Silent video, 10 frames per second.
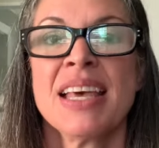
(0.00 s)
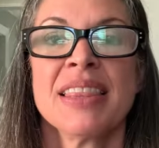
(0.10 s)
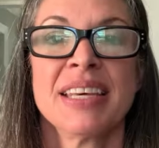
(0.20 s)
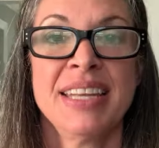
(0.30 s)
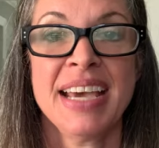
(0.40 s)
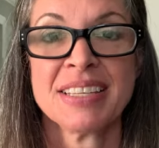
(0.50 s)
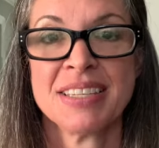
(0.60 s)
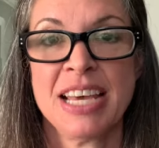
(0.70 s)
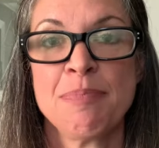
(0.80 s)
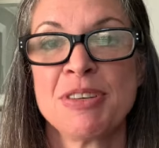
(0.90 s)
The next
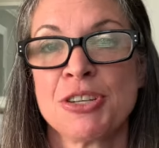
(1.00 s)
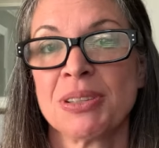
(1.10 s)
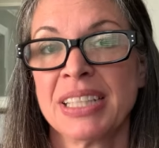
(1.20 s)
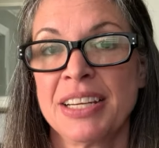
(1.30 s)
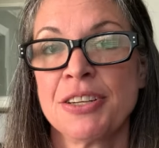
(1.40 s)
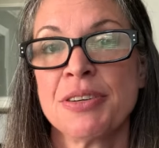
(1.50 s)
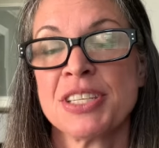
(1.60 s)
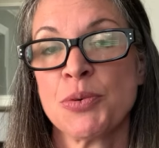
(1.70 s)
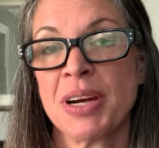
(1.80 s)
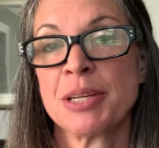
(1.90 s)
step is your lender is
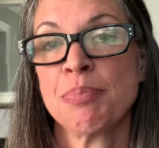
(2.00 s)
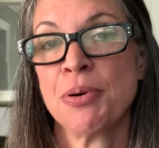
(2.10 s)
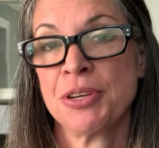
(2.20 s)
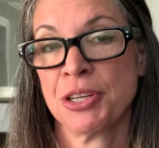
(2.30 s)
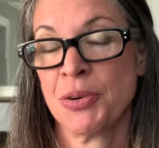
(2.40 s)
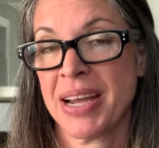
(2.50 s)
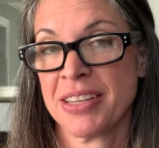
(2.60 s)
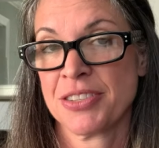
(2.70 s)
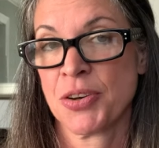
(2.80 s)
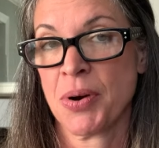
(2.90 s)
going to pull your
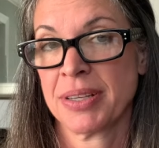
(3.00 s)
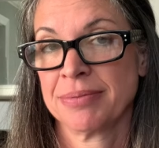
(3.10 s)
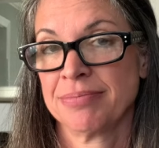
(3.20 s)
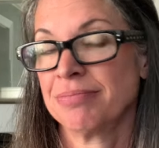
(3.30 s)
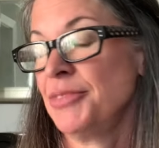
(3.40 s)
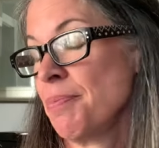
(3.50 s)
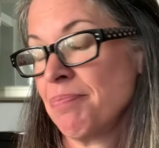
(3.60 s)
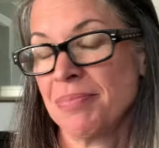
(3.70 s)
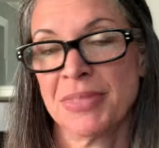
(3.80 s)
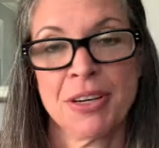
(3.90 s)
credit score. Nope,
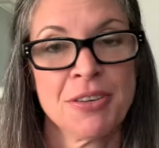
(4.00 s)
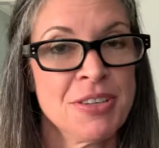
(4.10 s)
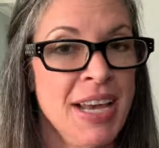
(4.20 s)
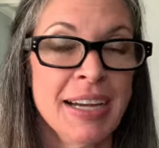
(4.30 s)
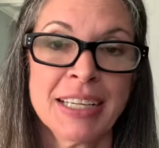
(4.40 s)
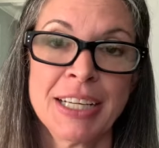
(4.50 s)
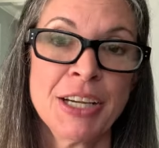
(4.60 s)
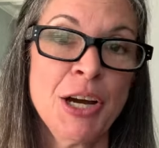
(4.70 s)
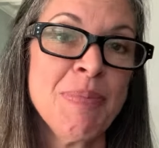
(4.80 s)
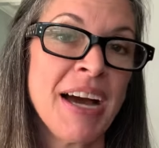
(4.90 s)
they're not going to
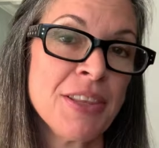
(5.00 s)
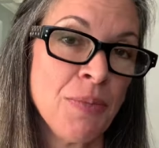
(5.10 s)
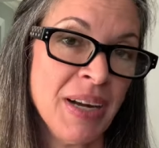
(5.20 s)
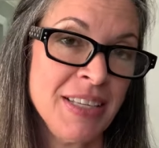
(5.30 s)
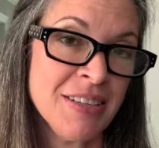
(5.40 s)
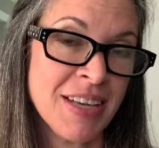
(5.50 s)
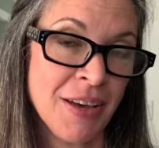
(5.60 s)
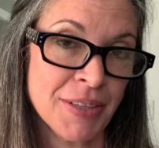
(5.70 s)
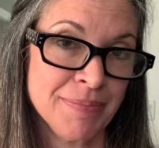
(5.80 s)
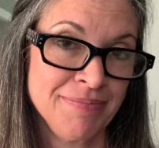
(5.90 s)
go by the one you
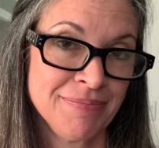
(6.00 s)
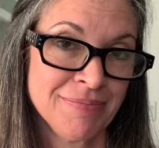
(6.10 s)
tell them.